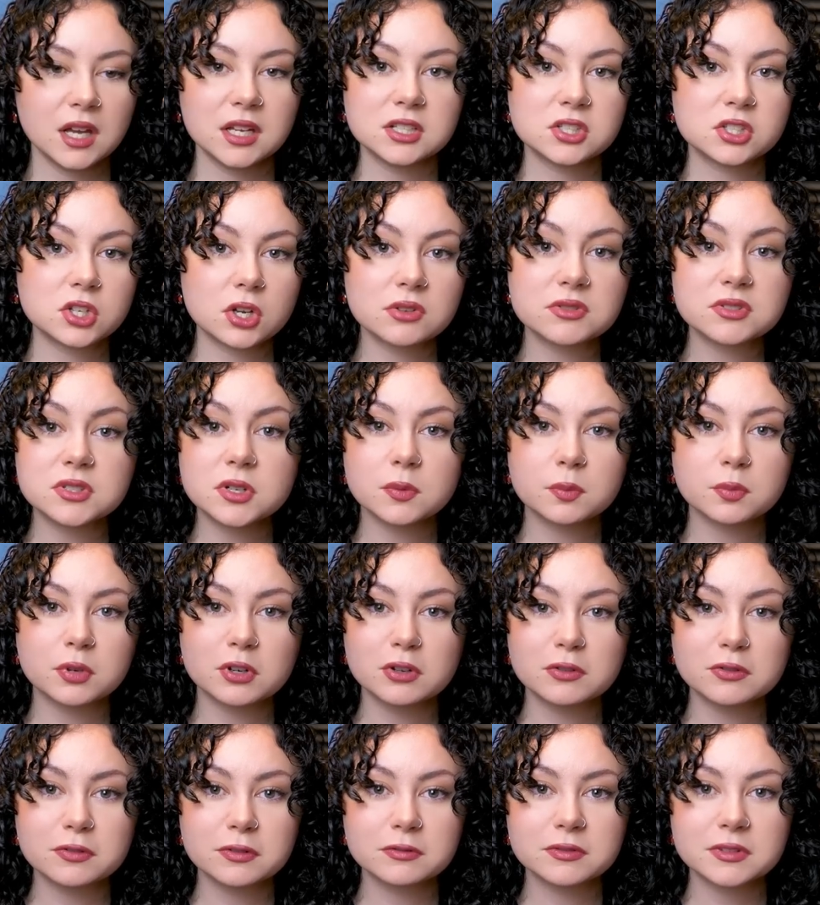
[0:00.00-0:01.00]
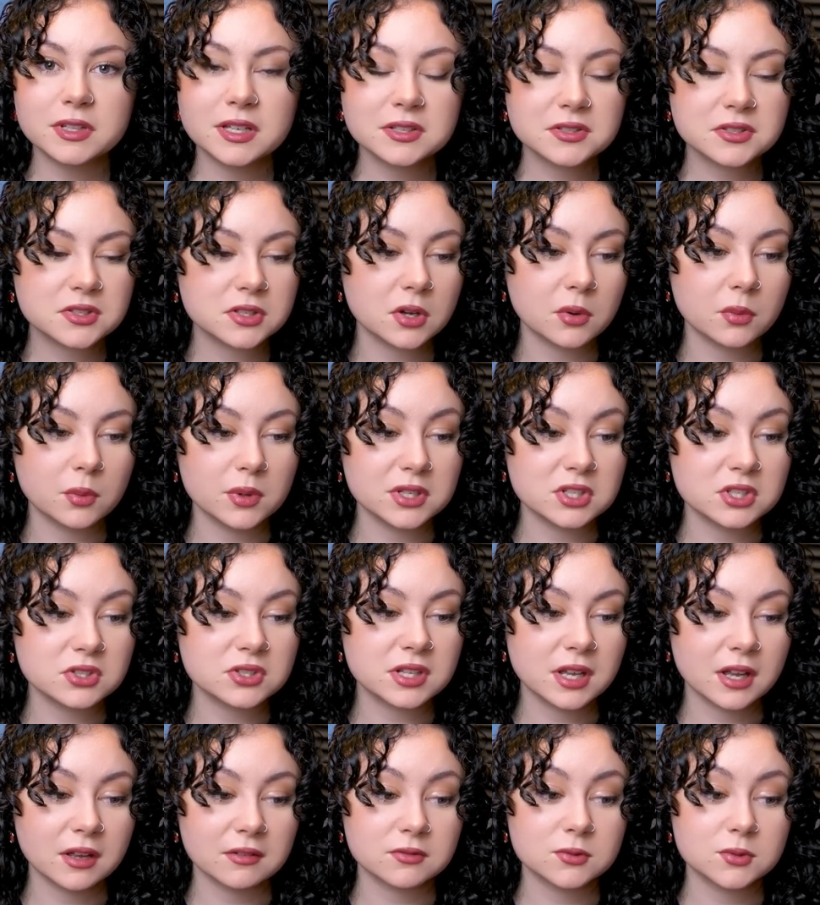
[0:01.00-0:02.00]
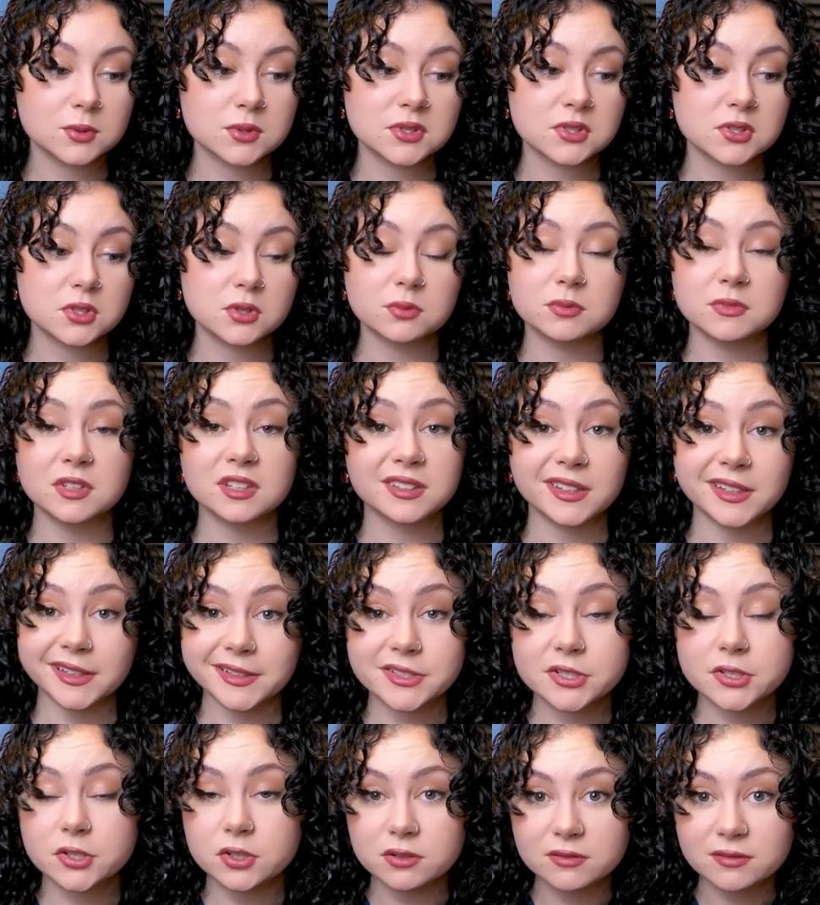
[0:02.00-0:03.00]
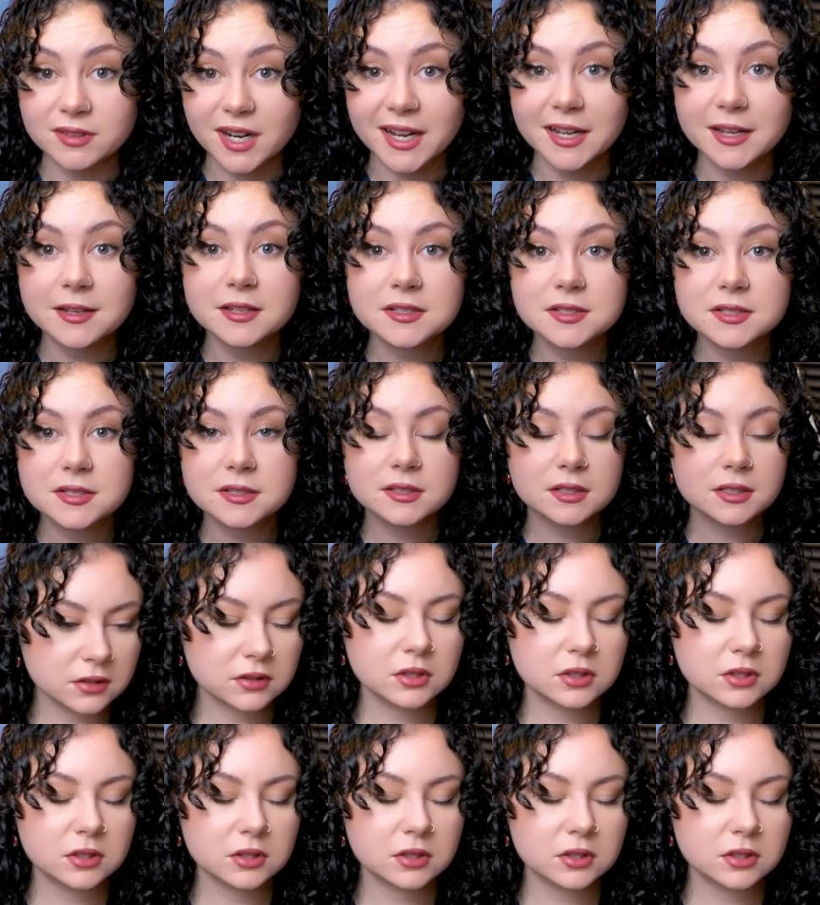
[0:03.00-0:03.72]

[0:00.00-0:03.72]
He shows no proof of this, so we just have to assume that that's correct.